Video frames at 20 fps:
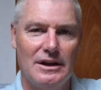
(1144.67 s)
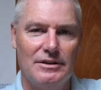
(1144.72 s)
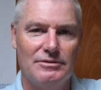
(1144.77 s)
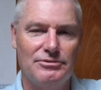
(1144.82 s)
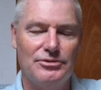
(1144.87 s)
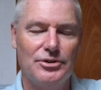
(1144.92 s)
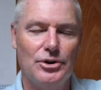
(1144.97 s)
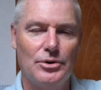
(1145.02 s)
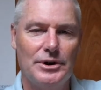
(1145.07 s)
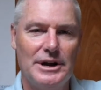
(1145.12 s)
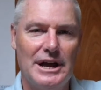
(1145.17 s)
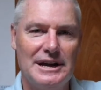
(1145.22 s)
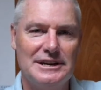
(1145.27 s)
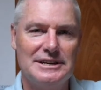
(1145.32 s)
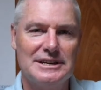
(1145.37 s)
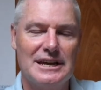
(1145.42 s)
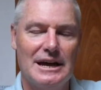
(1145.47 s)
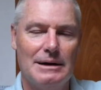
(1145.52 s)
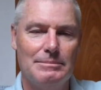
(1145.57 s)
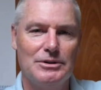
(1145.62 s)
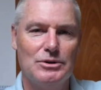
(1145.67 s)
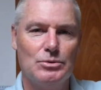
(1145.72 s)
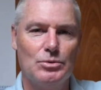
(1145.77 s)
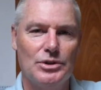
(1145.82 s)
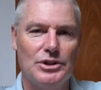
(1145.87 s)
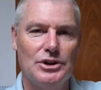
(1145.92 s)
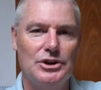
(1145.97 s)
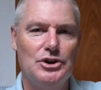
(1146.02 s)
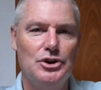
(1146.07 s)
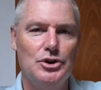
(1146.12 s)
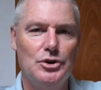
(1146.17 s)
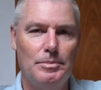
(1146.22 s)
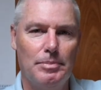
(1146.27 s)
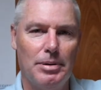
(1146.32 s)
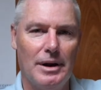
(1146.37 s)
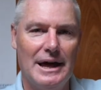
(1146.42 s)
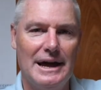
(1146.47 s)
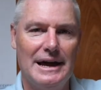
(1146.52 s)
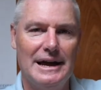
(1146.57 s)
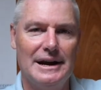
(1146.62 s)
Fury had to come in with a new
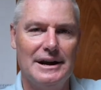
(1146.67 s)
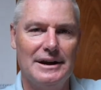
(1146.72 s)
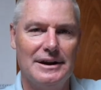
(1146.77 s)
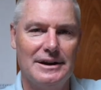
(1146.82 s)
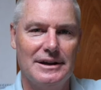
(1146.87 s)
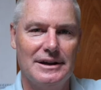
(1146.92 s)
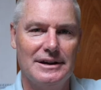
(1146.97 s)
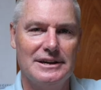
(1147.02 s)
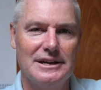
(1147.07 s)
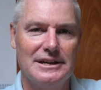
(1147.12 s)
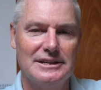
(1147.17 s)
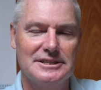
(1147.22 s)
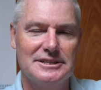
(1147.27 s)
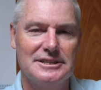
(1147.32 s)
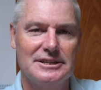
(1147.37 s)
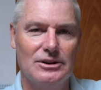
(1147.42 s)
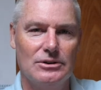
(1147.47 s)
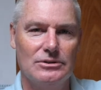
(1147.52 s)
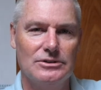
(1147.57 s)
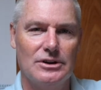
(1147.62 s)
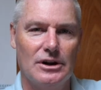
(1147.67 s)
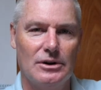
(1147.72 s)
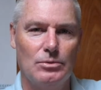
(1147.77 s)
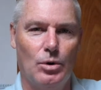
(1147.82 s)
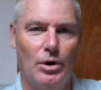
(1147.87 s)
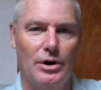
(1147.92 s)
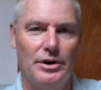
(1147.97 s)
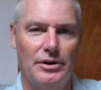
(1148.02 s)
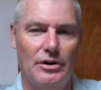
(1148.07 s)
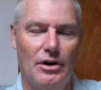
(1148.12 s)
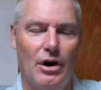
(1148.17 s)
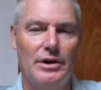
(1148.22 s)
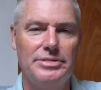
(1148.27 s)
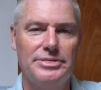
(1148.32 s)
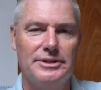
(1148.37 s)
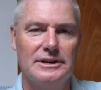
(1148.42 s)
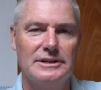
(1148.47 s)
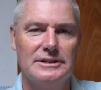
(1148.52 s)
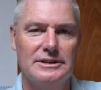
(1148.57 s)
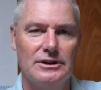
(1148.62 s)
plan against Deontay Wilder, and I
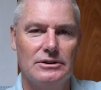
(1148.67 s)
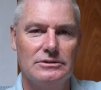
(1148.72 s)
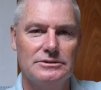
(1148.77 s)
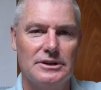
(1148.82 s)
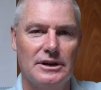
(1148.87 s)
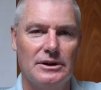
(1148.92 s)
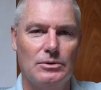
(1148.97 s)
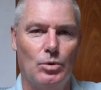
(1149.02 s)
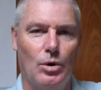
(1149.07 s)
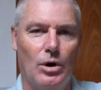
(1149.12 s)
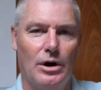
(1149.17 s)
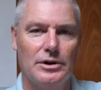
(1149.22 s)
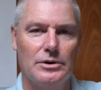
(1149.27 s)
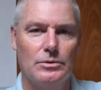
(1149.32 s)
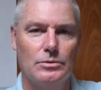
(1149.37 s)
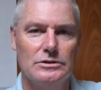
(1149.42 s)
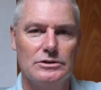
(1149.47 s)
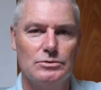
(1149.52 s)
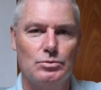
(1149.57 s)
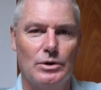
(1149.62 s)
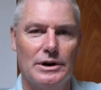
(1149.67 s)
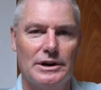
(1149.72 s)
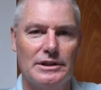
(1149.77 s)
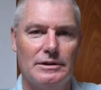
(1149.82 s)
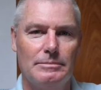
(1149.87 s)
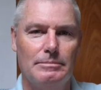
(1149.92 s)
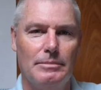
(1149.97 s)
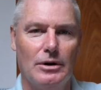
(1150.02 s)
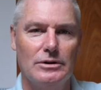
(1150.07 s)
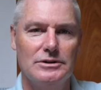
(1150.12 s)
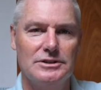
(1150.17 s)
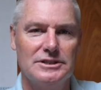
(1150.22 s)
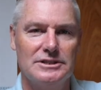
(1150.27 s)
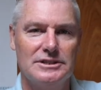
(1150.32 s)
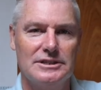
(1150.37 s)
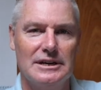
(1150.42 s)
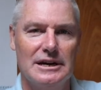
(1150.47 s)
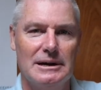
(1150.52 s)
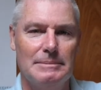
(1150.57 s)
think Deontay Wilder was one of the most